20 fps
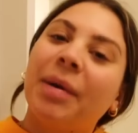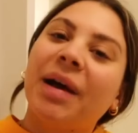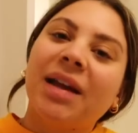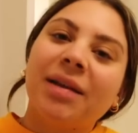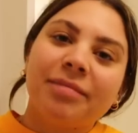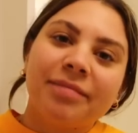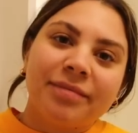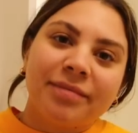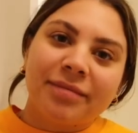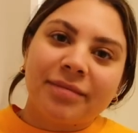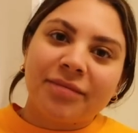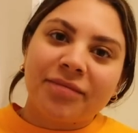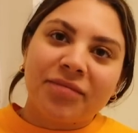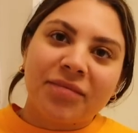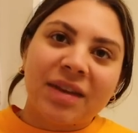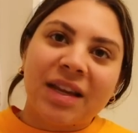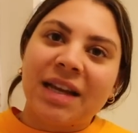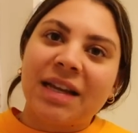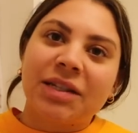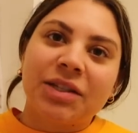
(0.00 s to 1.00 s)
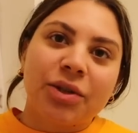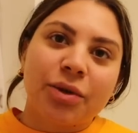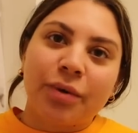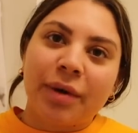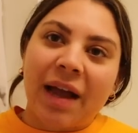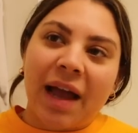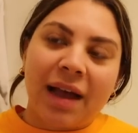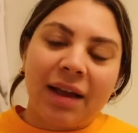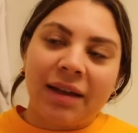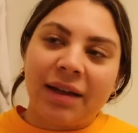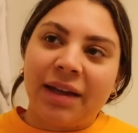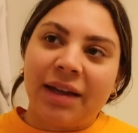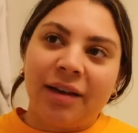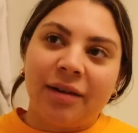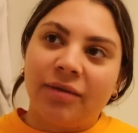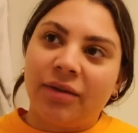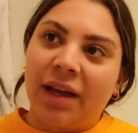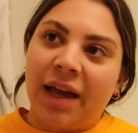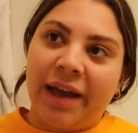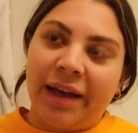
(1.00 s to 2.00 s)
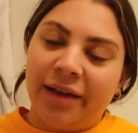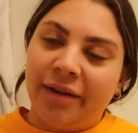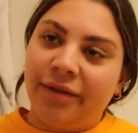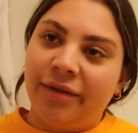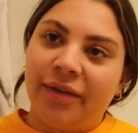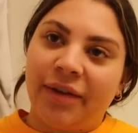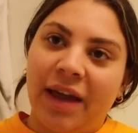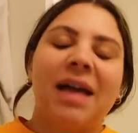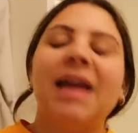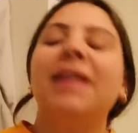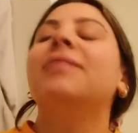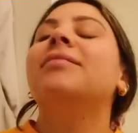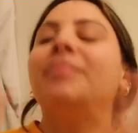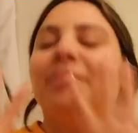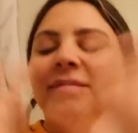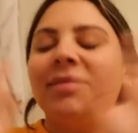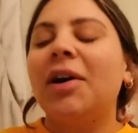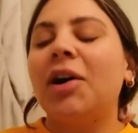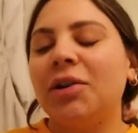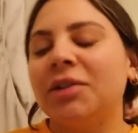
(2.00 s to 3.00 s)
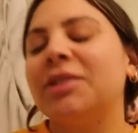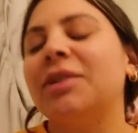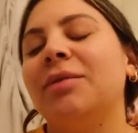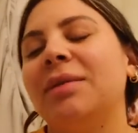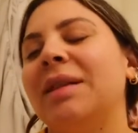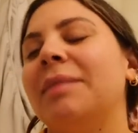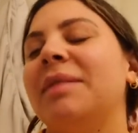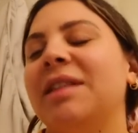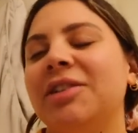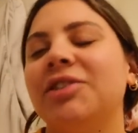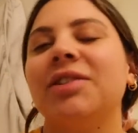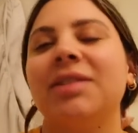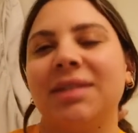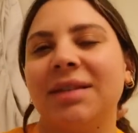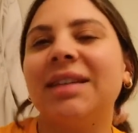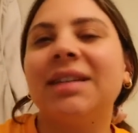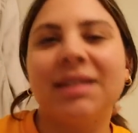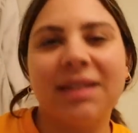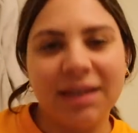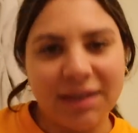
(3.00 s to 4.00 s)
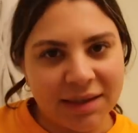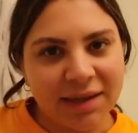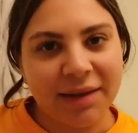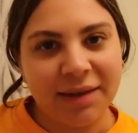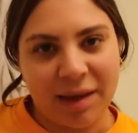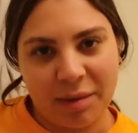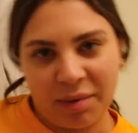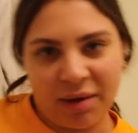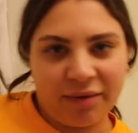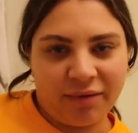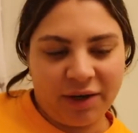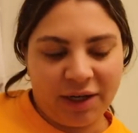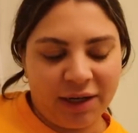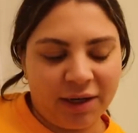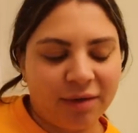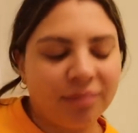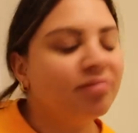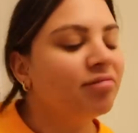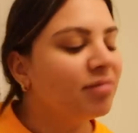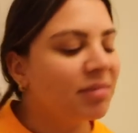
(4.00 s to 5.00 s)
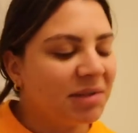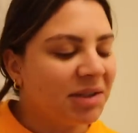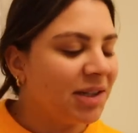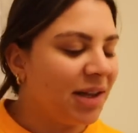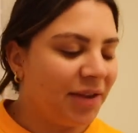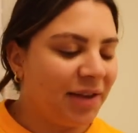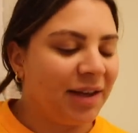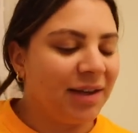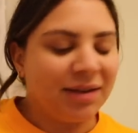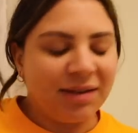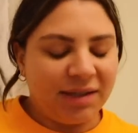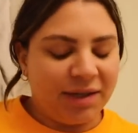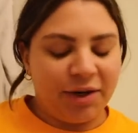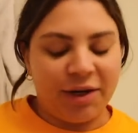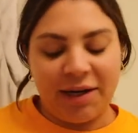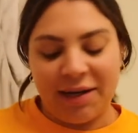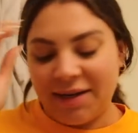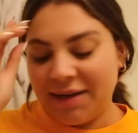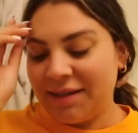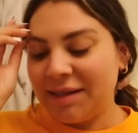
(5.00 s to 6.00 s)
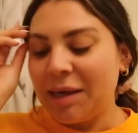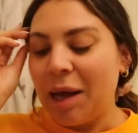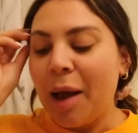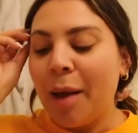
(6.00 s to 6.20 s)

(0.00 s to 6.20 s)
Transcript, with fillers: But it's the reality of life. And also, let me just, it, it's not that big of a deal. It's nothing serious.